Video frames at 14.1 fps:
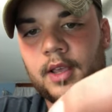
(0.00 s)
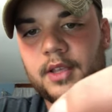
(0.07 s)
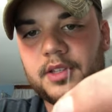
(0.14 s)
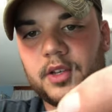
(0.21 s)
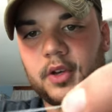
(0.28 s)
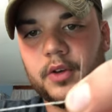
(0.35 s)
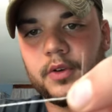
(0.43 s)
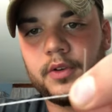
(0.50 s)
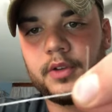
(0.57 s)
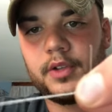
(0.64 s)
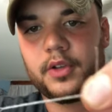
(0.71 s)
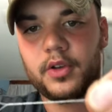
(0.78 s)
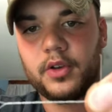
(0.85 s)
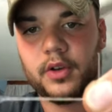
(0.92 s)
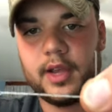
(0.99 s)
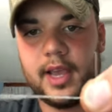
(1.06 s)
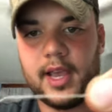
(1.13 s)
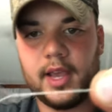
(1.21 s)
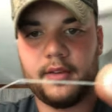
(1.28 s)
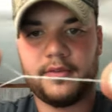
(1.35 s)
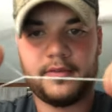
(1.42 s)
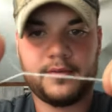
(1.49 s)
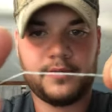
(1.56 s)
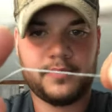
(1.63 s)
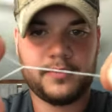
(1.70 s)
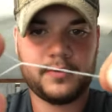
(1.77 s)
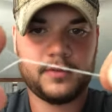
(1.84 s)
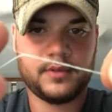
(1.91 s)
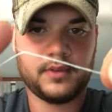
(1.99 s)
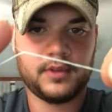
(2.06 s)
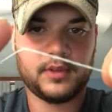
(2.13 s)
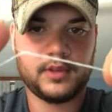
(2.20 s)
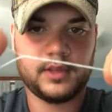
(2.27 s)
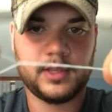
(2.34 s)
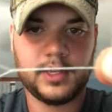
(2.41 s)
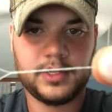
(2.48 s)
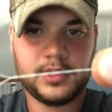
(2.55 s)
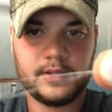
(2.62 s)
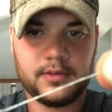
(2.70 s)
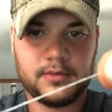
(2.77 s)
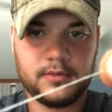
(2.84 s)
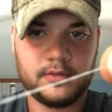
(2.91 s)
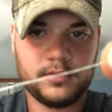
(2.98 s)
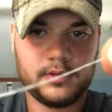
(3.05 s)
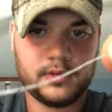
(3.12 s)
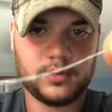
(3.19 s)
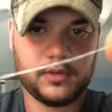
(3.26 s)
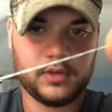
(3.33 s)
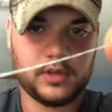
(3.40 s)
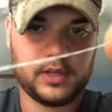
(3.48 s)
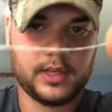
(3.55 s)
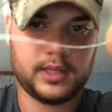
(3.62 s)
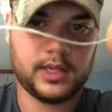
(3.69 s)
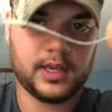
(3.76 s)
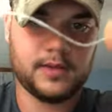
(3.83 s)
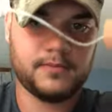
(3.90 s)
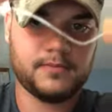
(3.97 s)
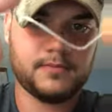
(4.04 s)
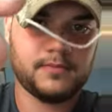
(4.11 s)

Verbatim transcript: So you're going to have this. It's going to look like that